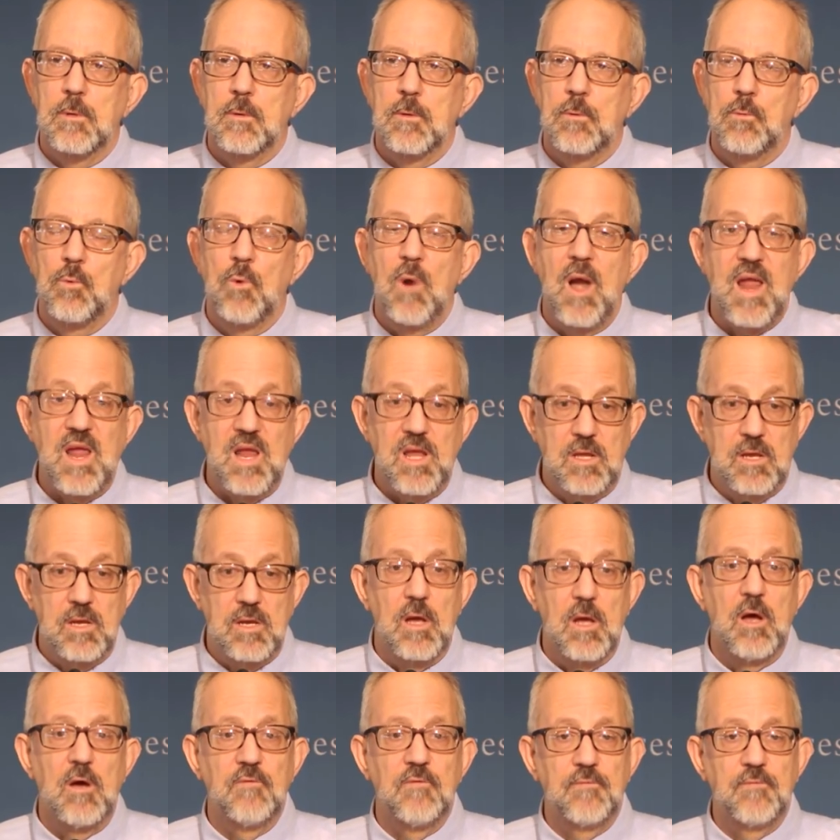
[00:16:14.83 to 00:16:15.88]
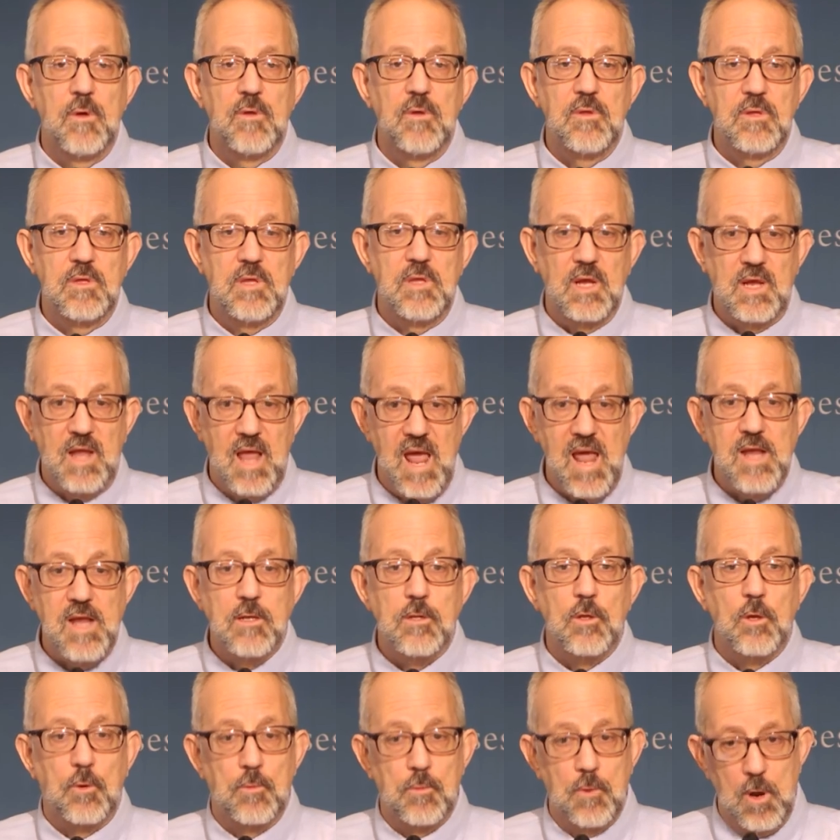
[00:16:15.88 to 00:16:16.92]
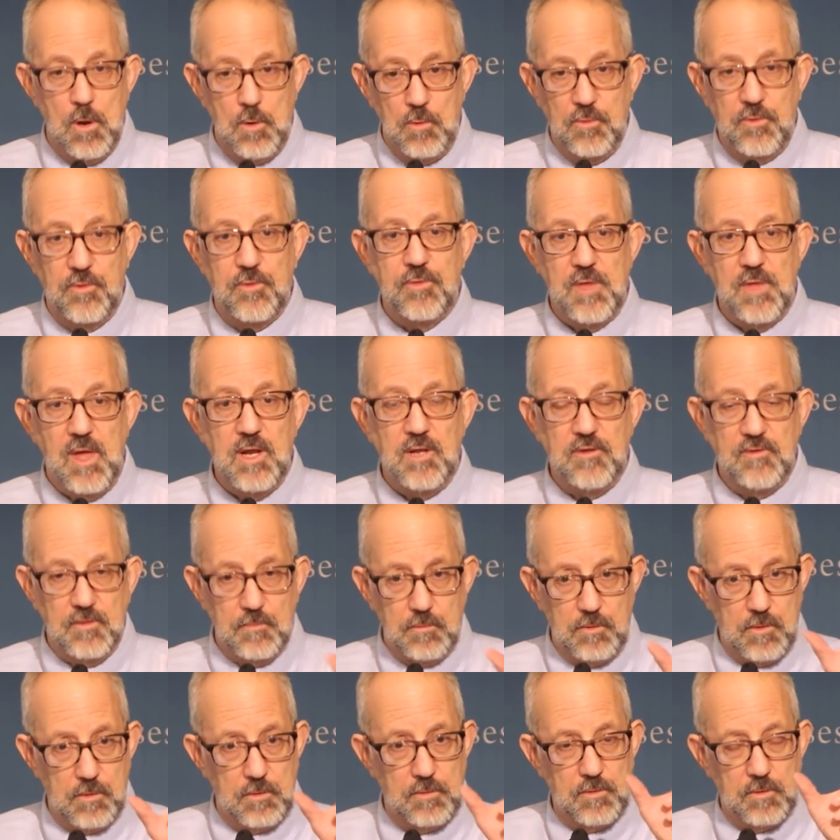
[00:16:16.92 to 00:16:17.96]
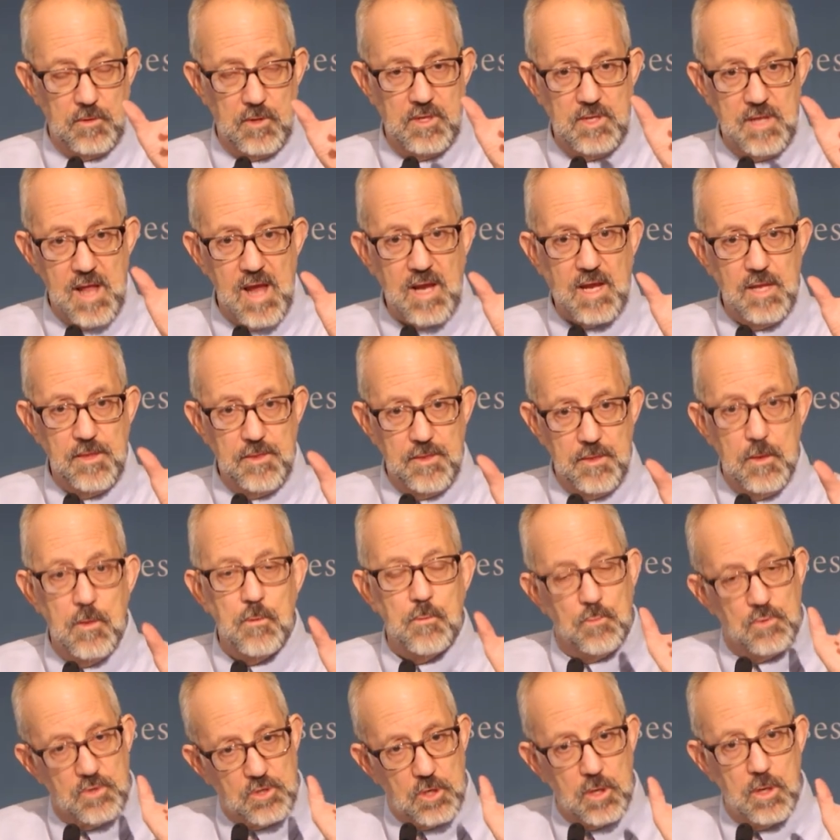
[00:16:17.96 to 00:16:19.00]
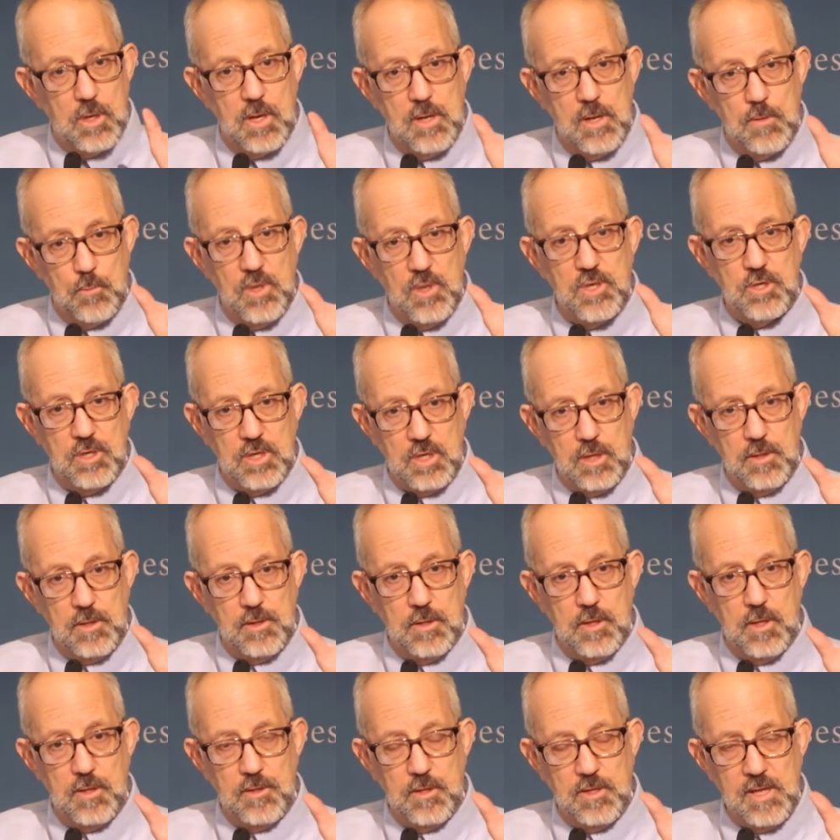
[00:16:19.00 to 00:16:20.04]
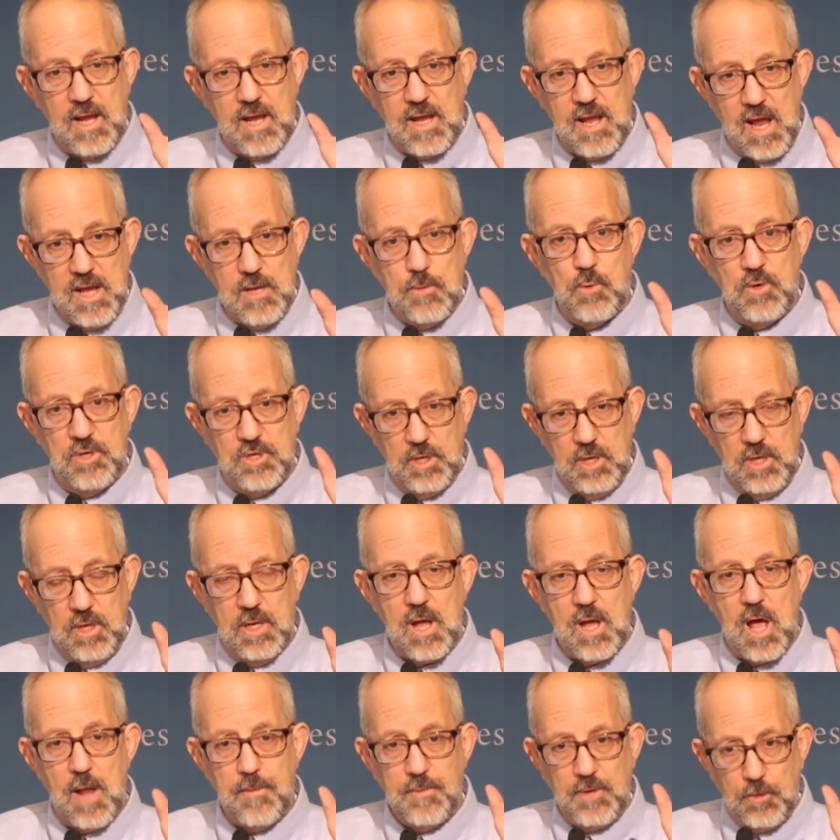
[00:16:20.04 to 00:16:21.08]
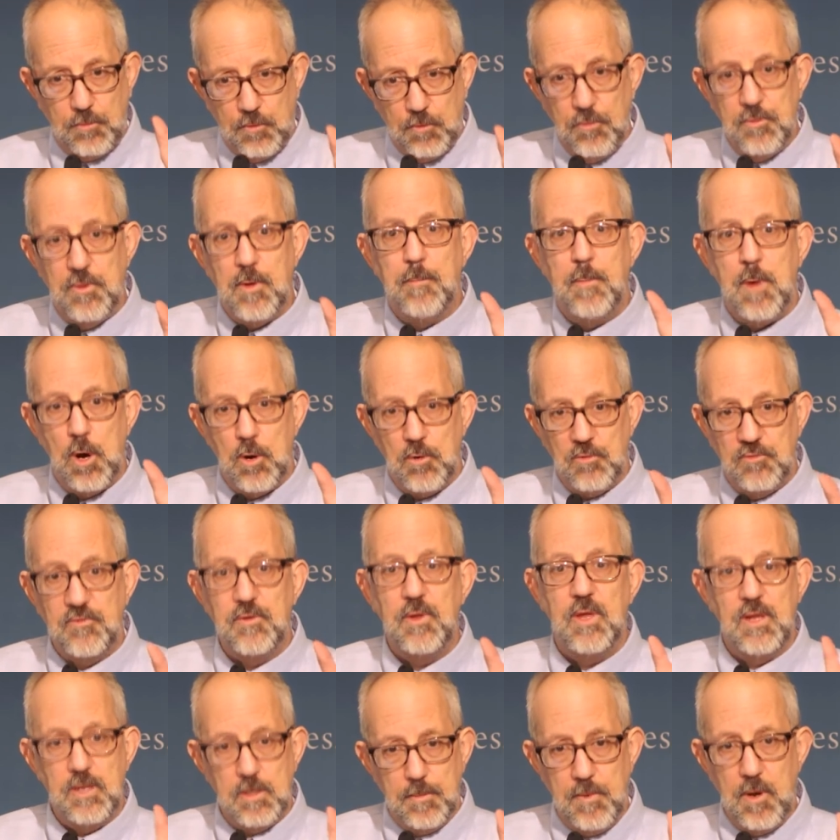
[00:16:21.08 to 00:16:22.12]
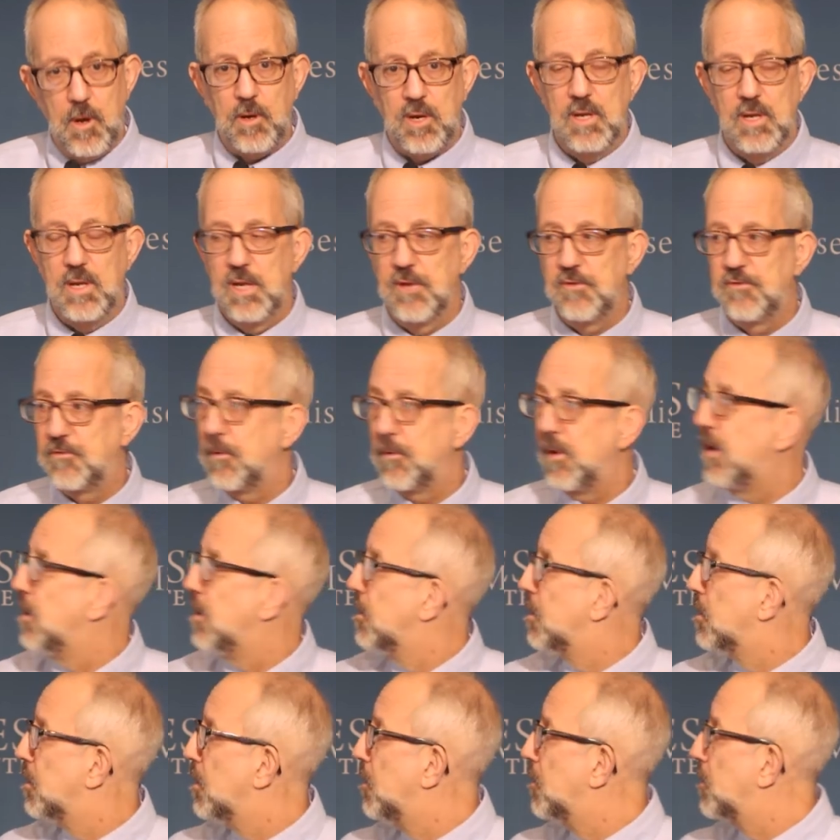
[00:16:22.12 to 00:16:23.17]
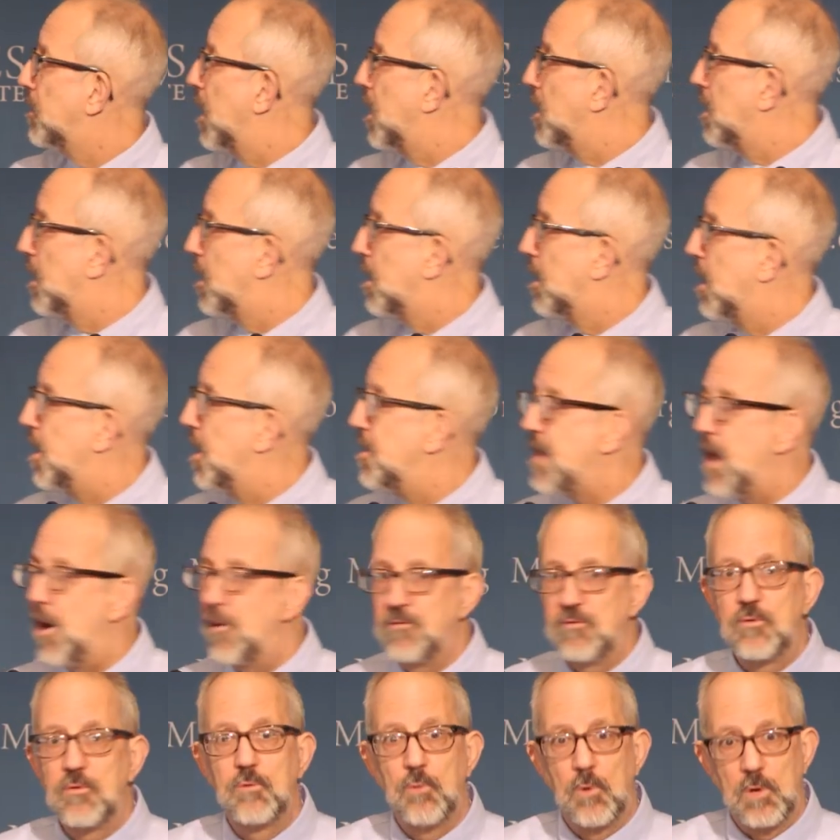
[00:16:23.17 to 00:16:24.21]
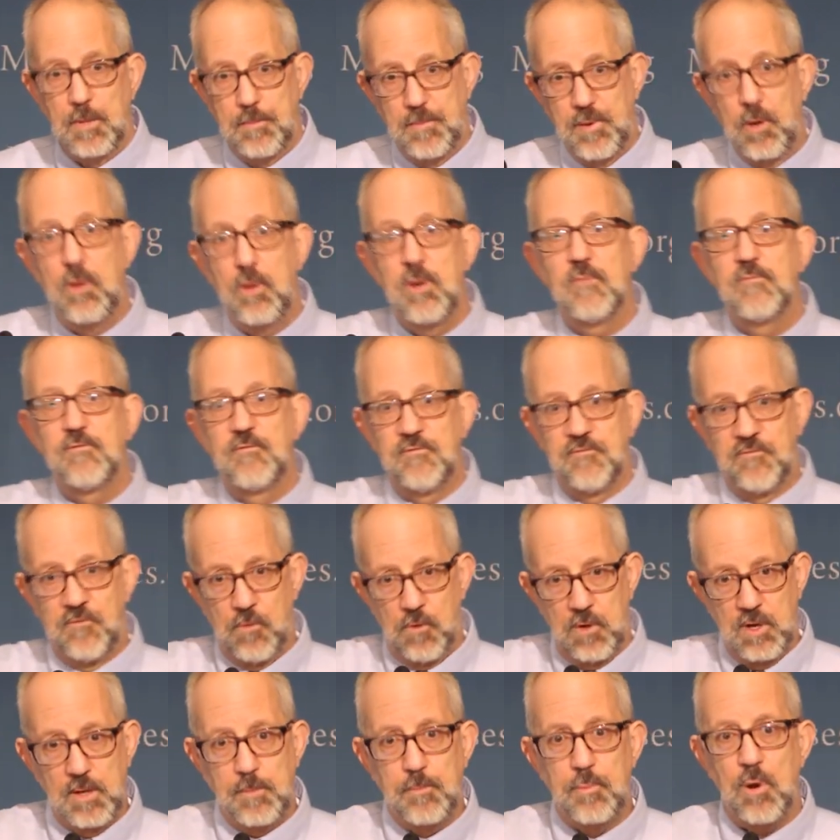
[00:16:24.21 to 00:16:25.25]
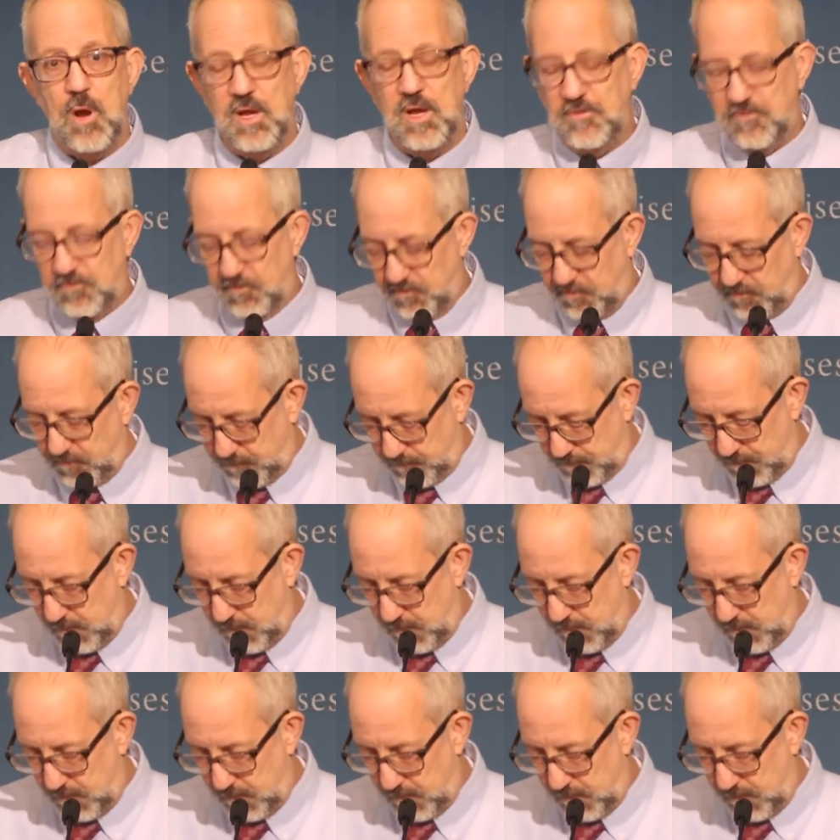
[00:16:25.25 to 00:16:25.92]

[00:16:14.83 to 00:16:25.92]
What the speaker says: rate of decadal growth. That is the decade in which the economy grew the most in American history. Okay. And that was during a period of falling prices.